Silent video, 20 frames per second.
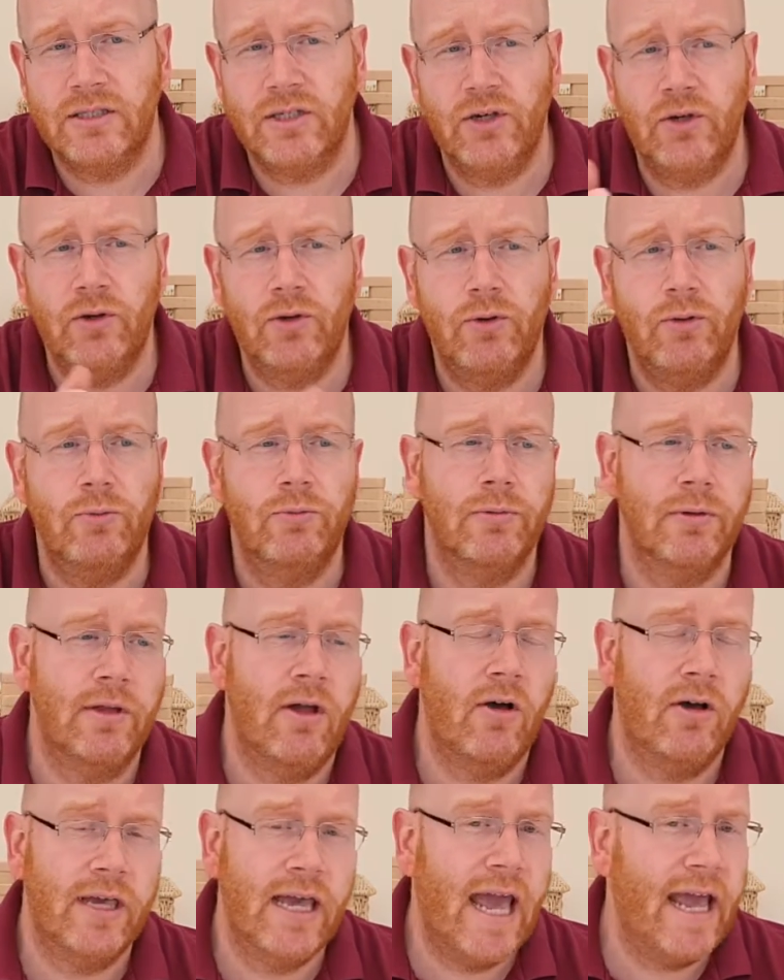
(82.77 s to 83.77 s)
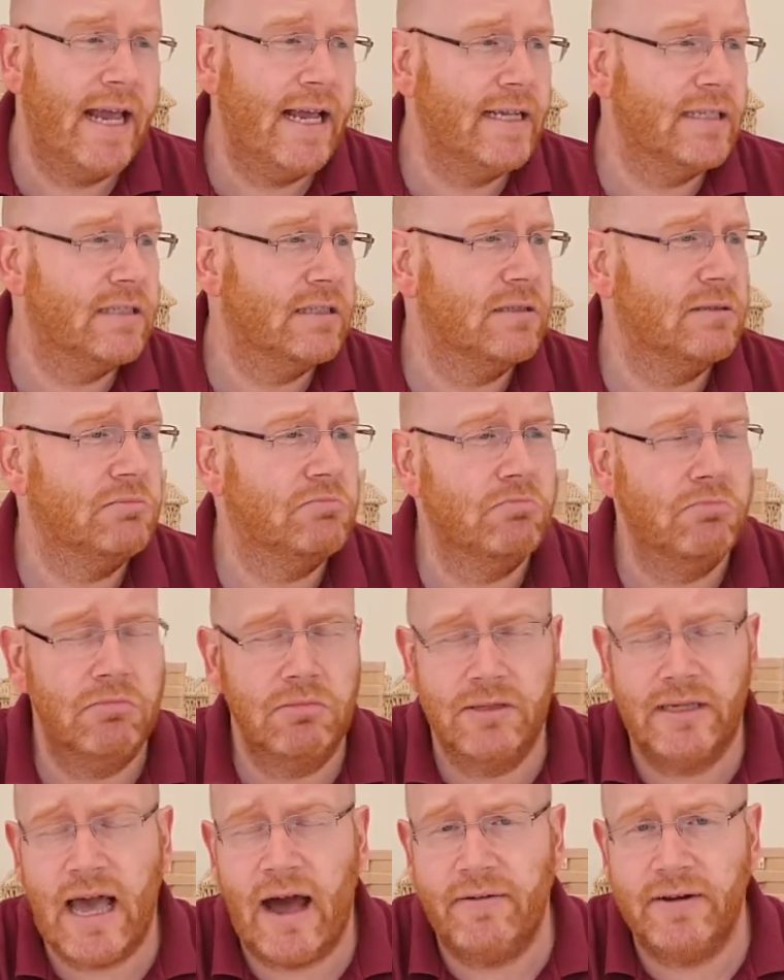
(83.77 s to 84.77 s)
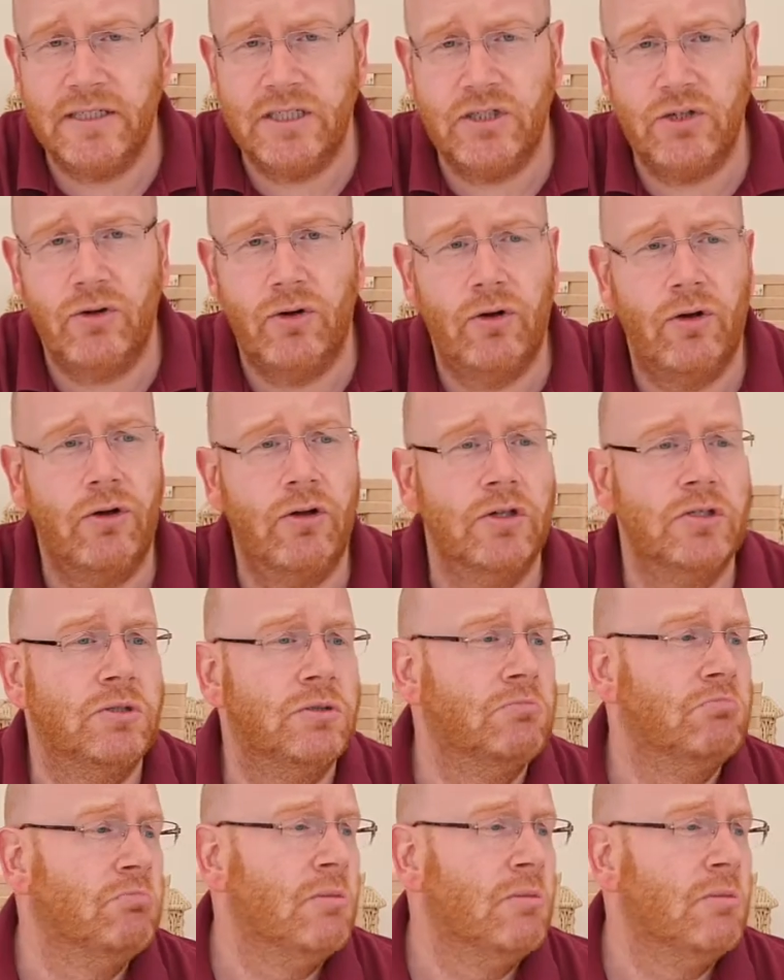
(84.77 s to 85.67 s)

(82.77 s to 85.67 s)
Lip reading: to lock gates, garage doors,